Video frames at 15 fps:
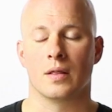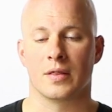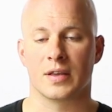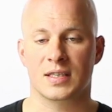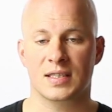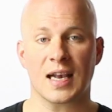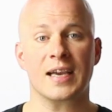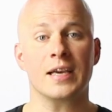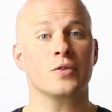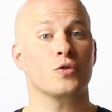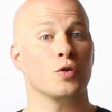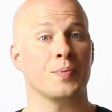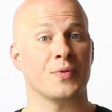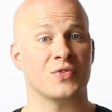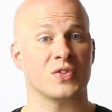The second
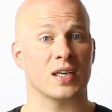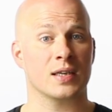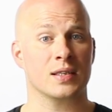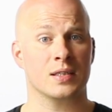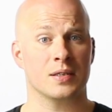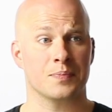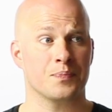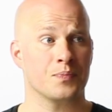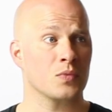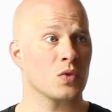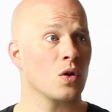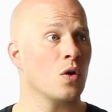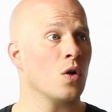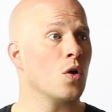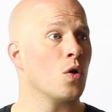group of 6,
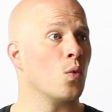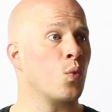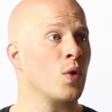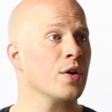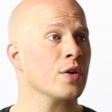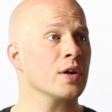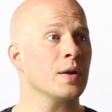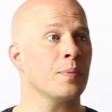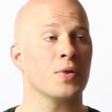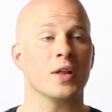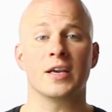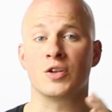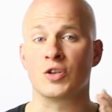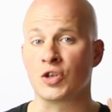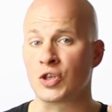we're going to
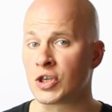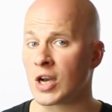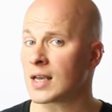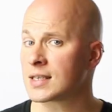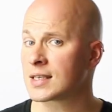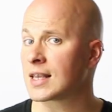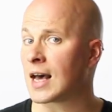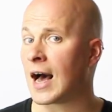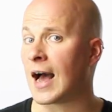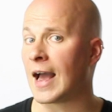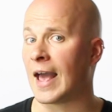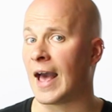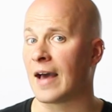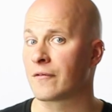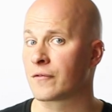play just the
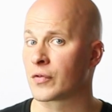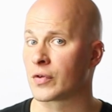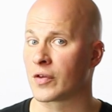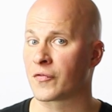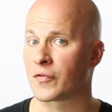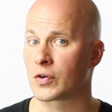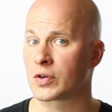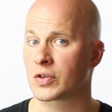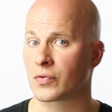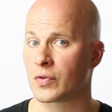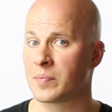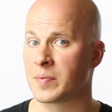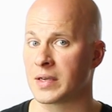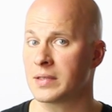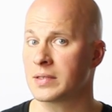hi-hat for the first 3
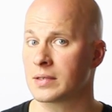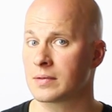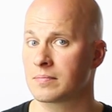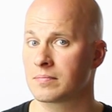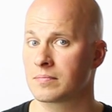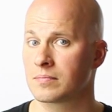beats.